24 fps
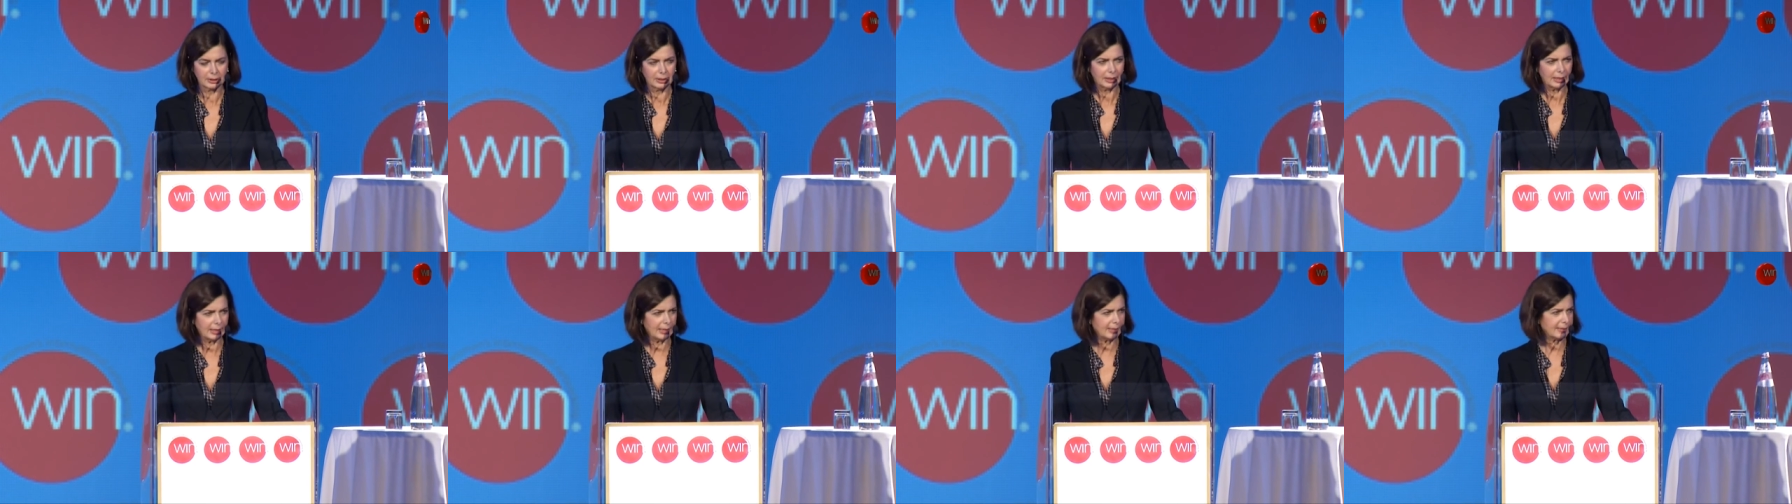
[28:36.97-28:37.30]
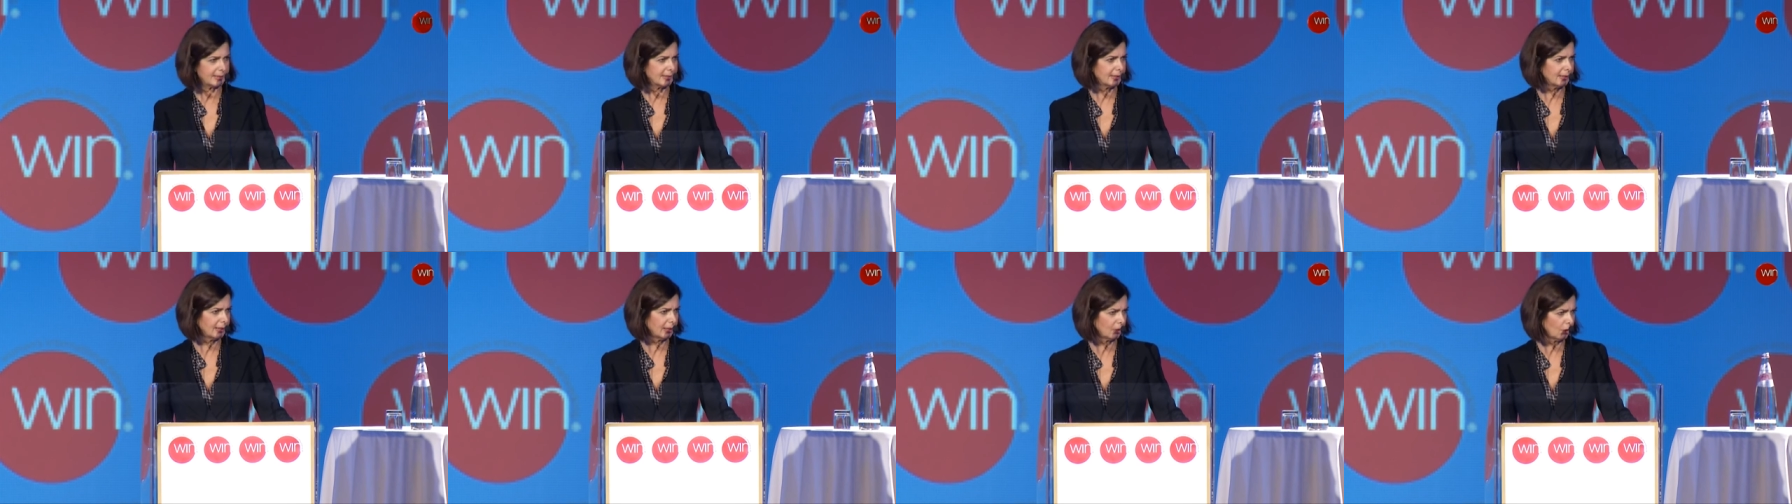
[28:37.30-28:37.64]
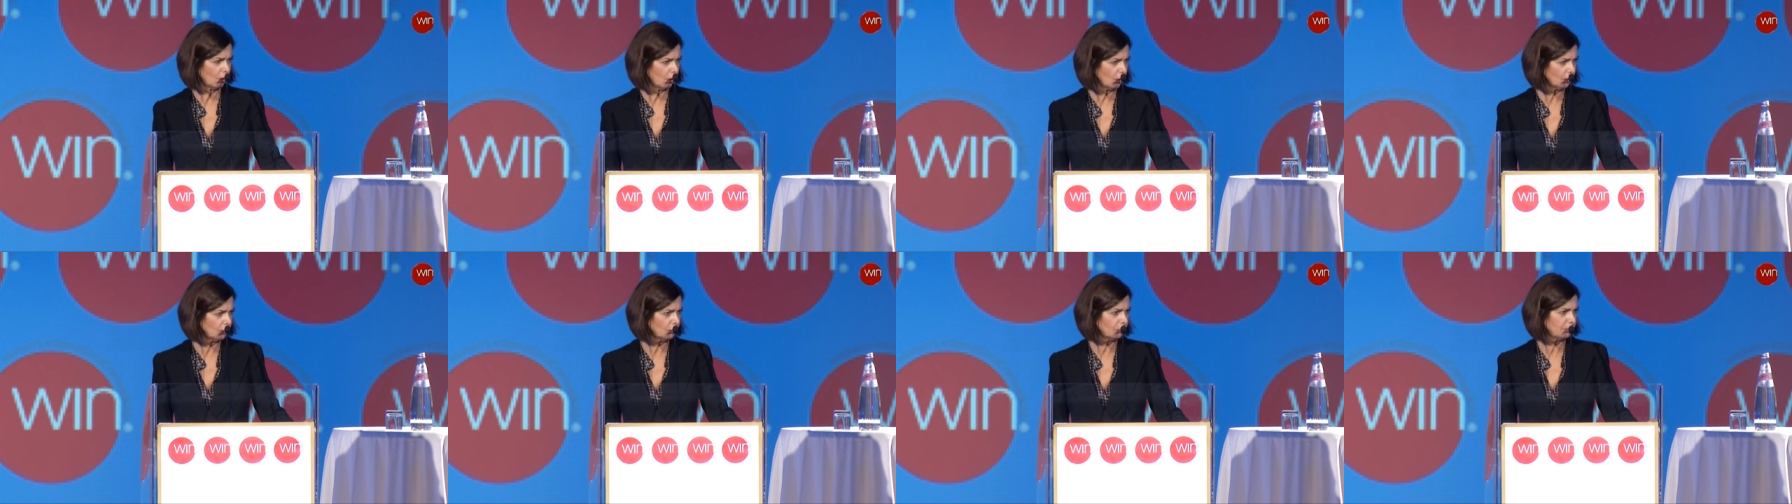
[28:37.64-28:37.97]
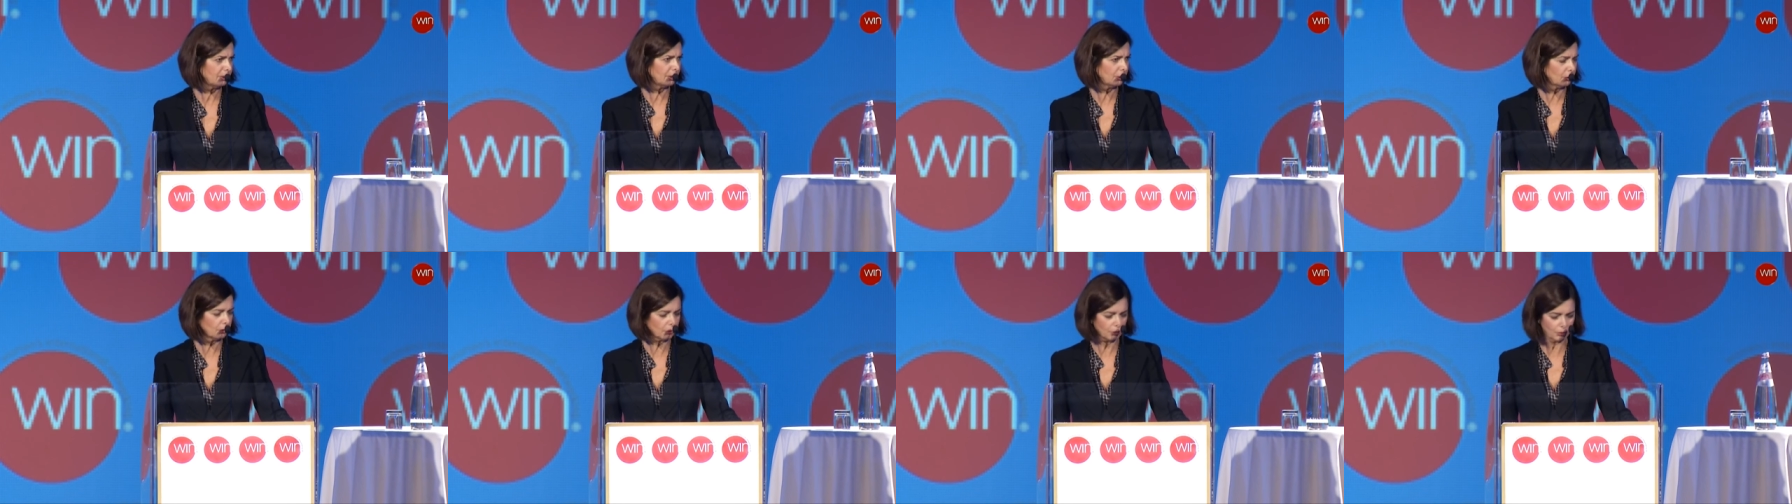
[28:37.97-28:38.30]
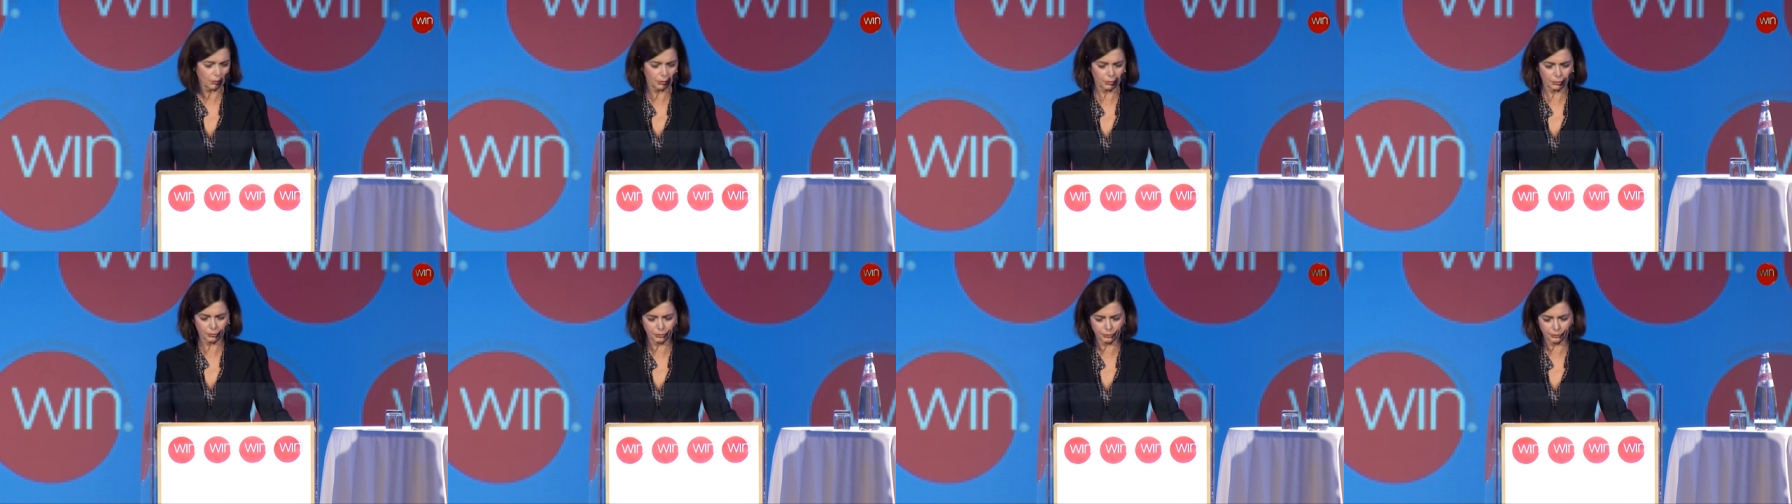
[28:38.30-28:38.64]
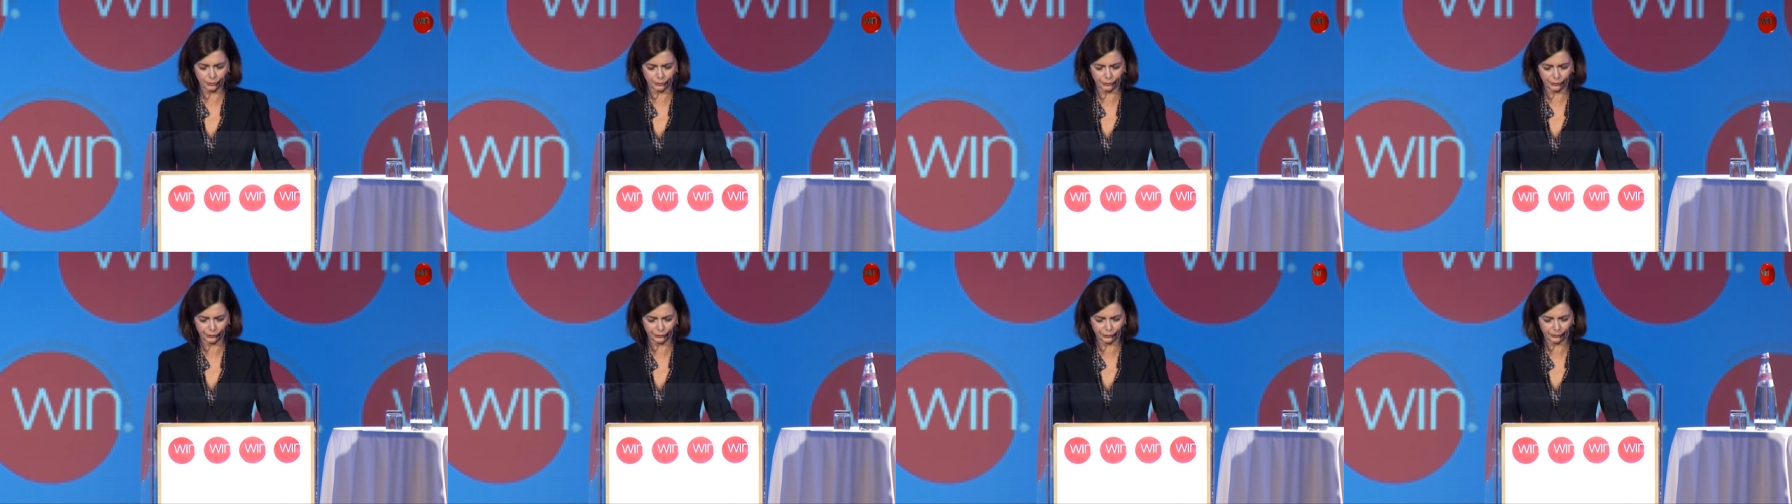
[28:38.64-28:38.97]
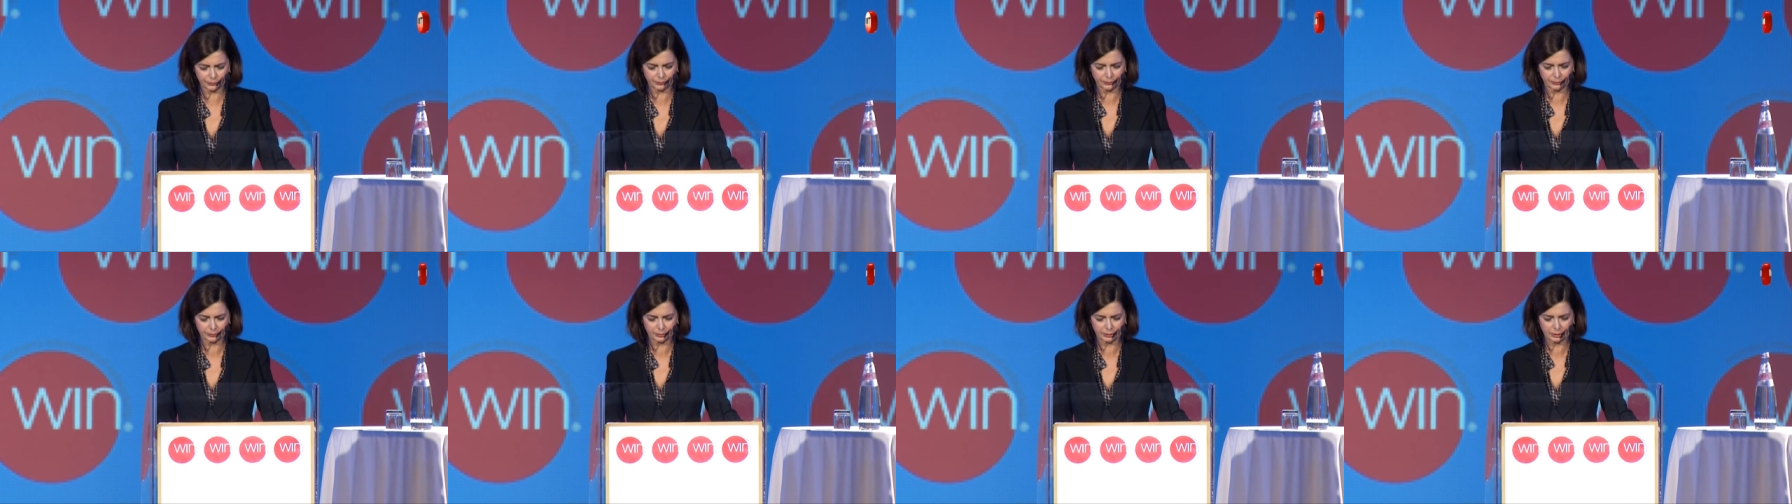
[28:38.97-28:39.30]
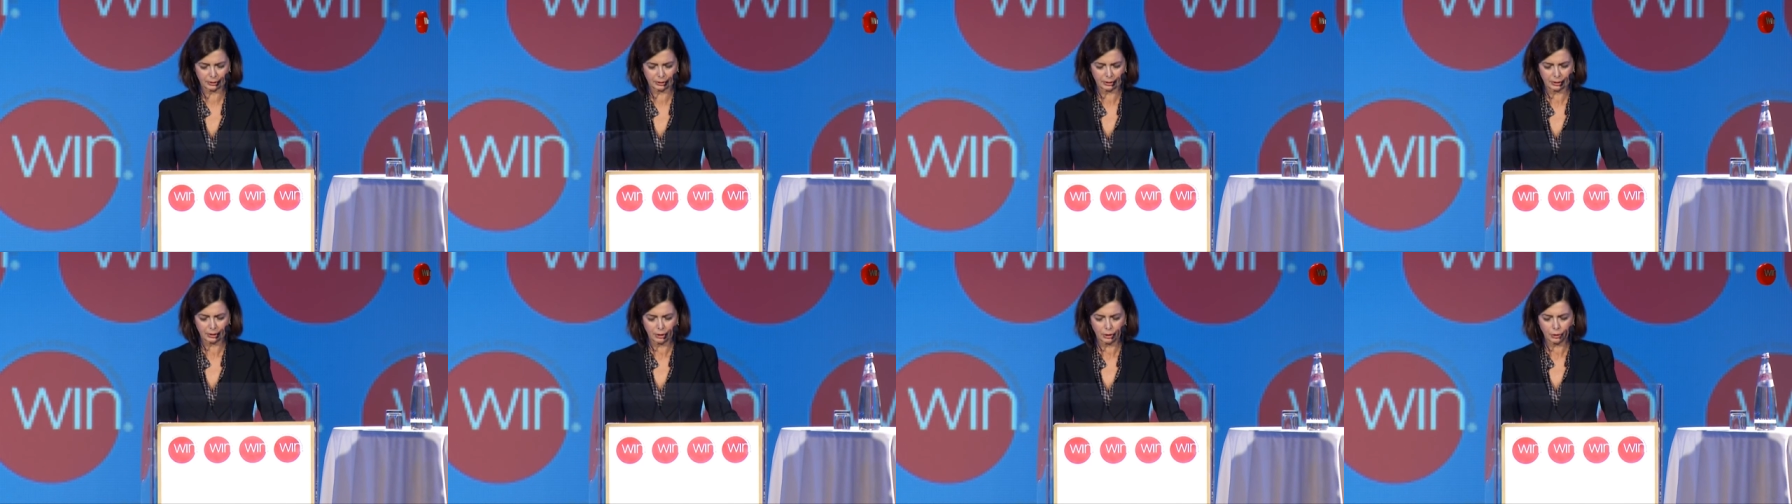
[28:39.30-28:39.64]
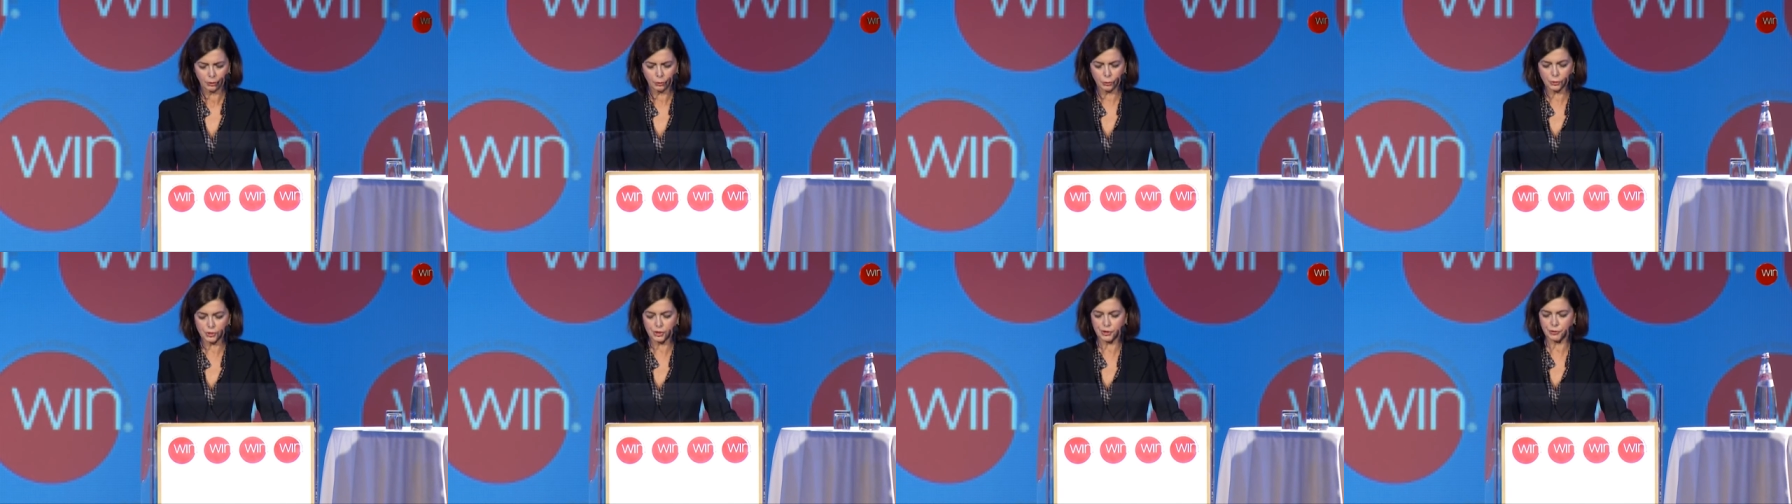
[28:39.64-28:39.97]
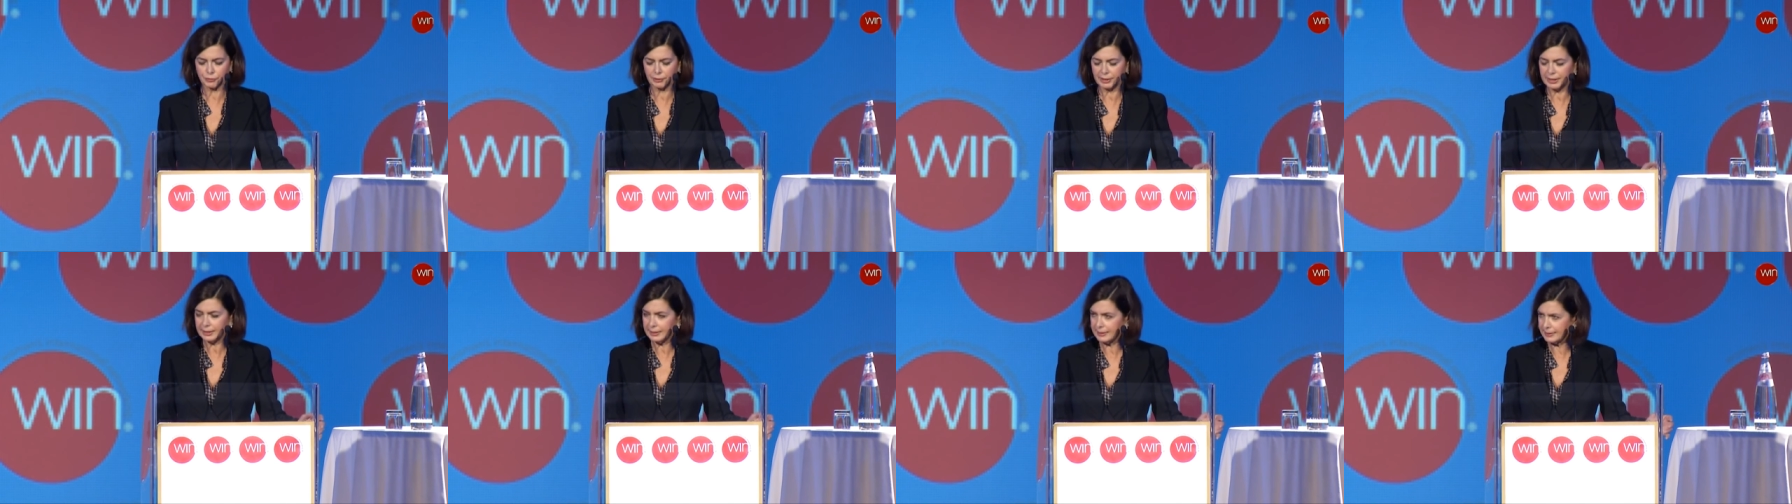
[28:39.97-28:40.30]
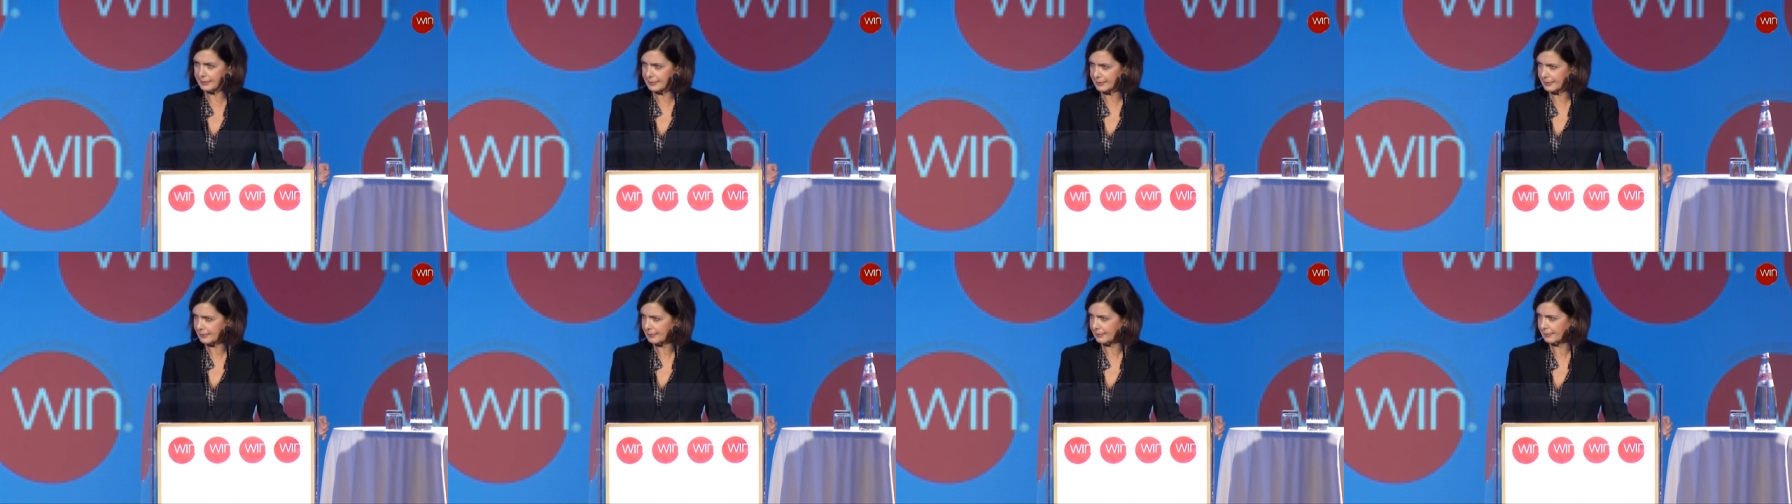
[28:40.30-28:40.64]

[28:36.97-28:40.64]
as the economy grows or shrinks